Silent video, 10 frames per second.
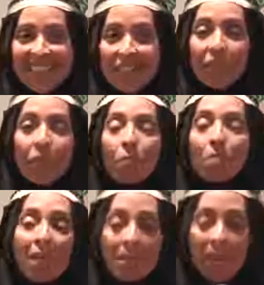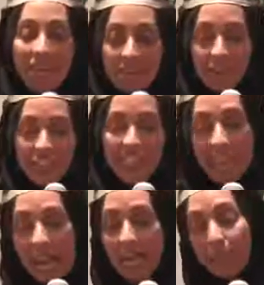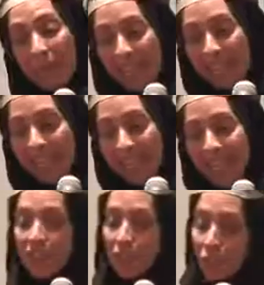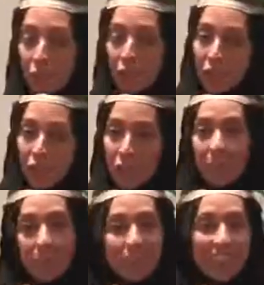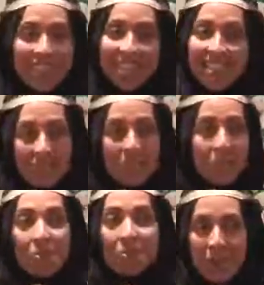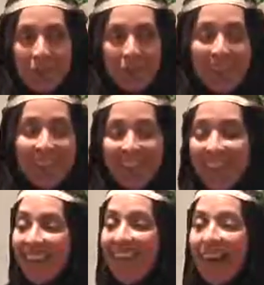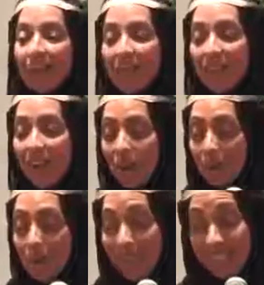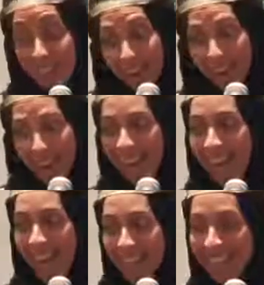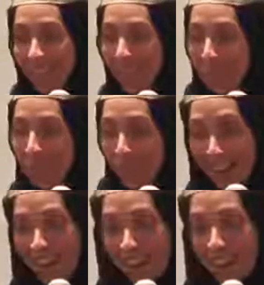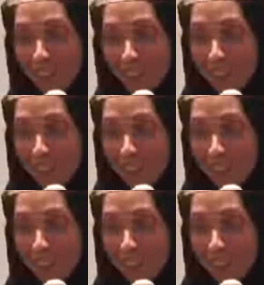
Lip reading: So me being a very type A, structured person, as everyone who knows me, I was like, oh my God, I need to know what I have to